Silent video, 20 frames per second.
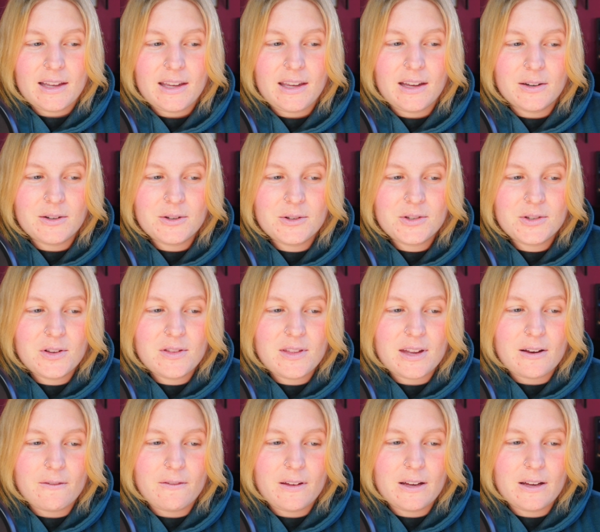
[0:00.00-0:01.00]
He understood
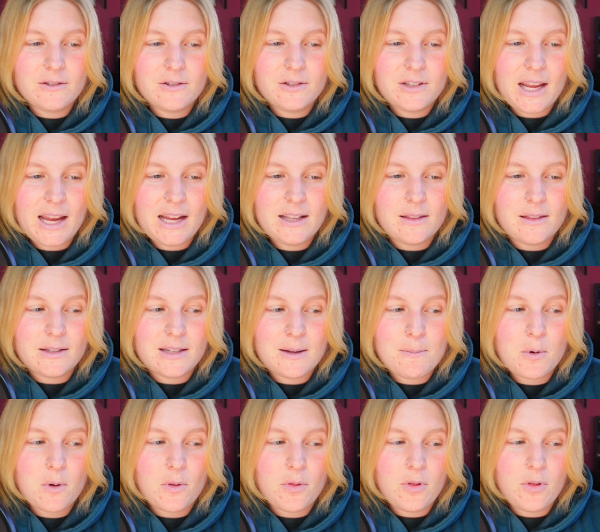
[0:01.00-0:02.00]
that if he entertained the
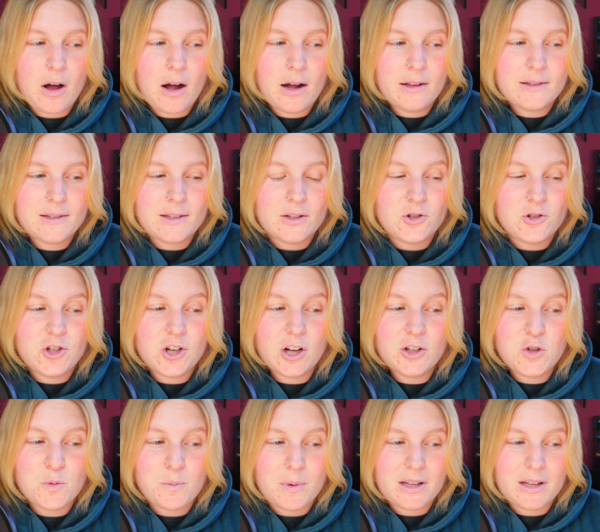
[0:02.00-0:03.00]
typical thoughts and
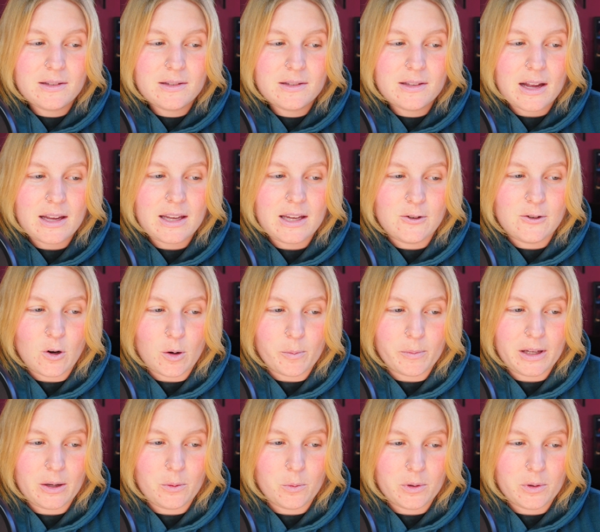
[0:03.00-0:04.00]
judgments that he
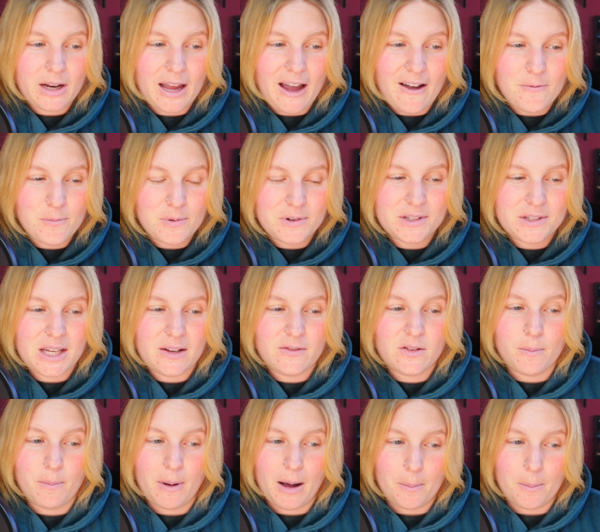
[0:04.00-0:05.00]
normally would have
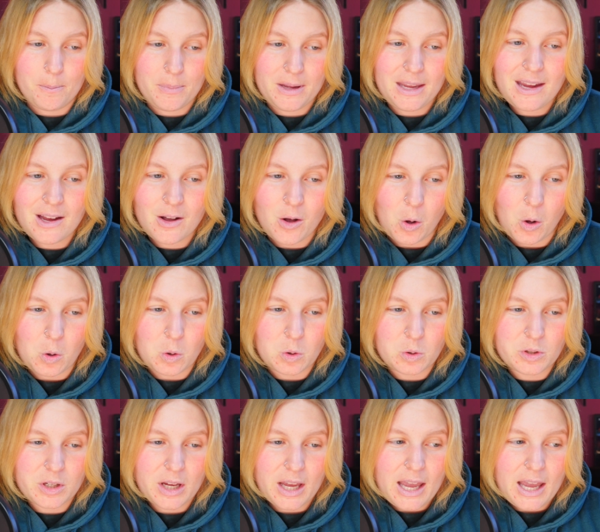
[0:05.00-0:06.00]
perceived about being
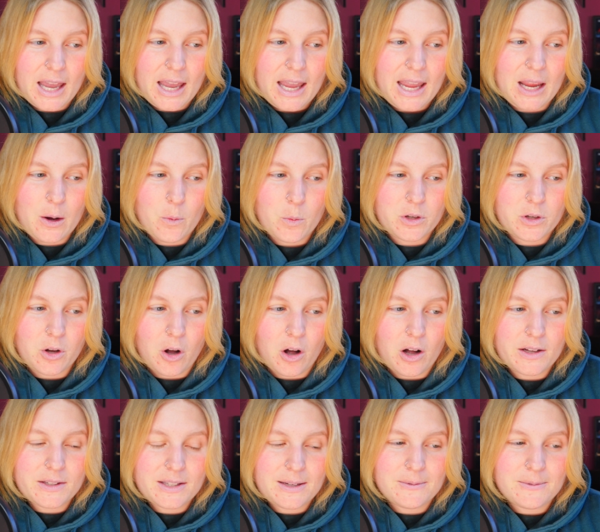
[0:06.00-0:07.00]
cold, it would
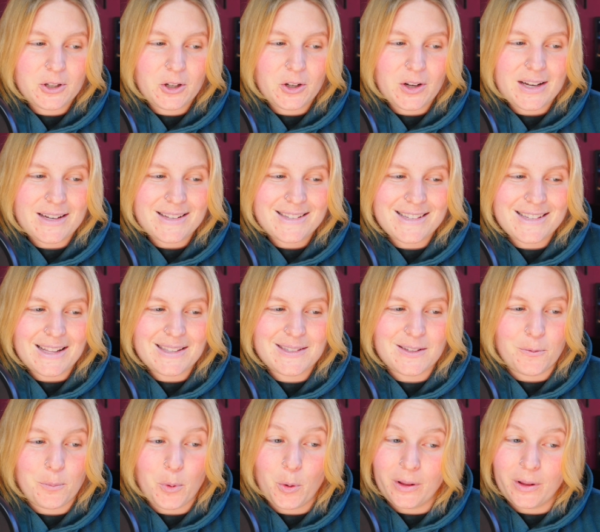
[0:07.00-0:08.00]
cause him to create a
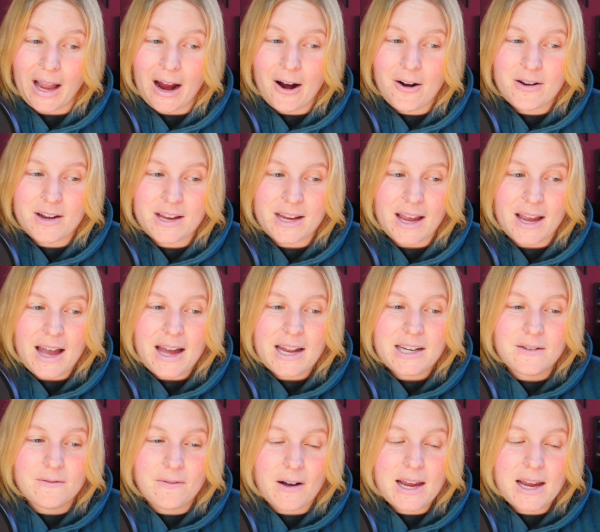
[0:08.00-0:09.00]
sense of polarity,
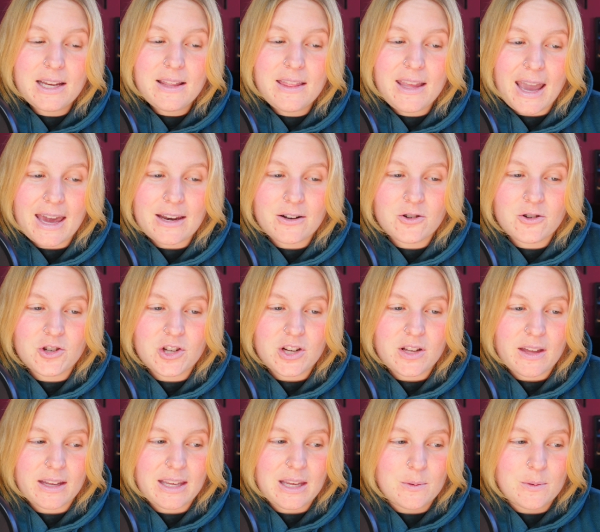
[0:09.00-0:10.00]
dividing the
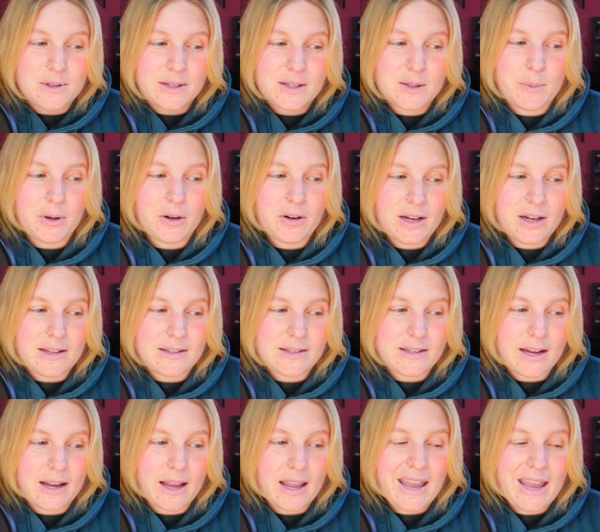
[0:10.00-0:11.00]
energy that he was
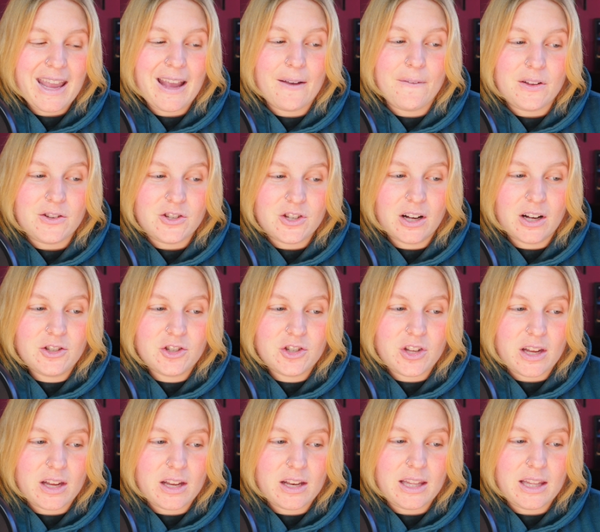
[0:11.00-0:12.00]
experiencing. If he
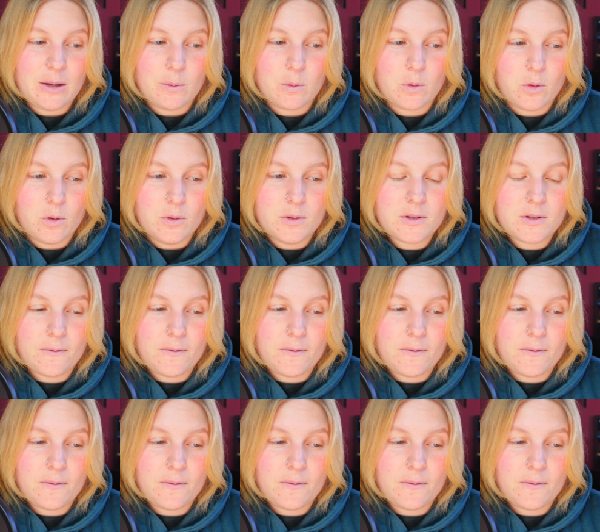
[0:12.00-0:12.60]
judged it, he would lose